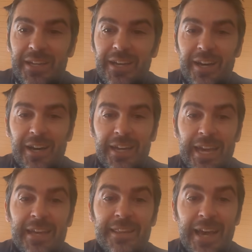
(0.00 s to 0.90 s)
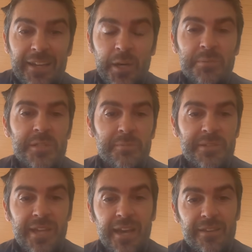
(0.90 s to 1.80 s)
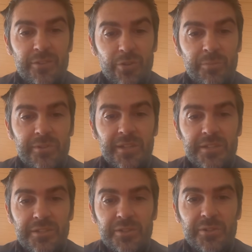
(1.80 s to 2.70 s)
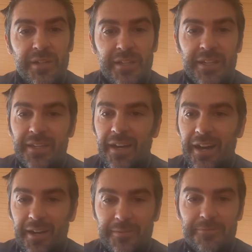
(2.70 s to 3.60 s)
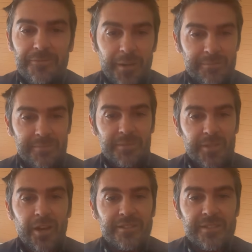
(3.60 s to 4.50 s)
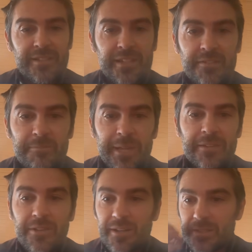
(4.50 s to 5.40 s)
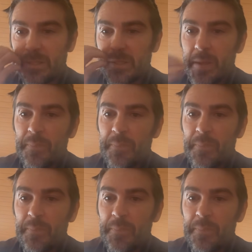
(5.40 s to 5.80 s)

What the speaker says: And that helps to protect the normal tissue from the toxicity of plant toxins.